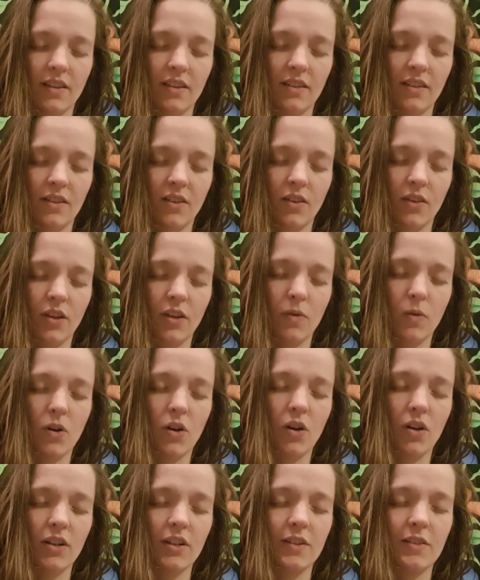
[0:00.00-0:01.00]
So you
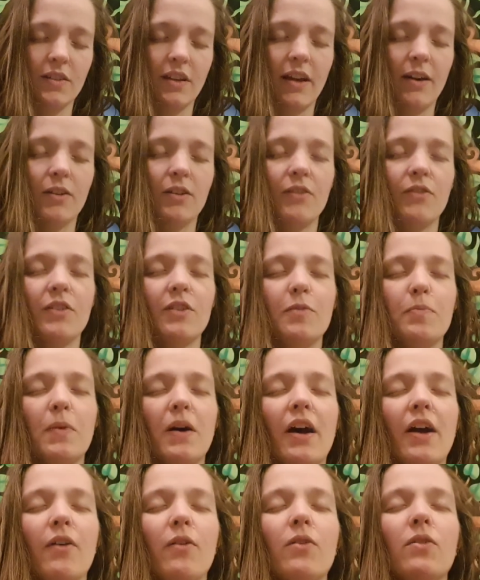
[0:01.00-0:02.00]
walk this out of the
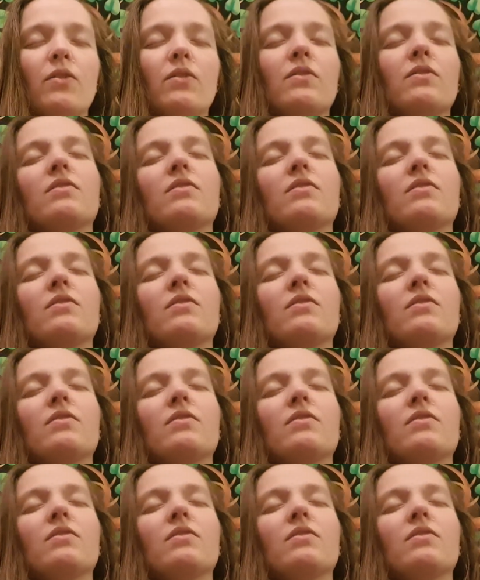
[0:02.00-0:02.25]
spiral,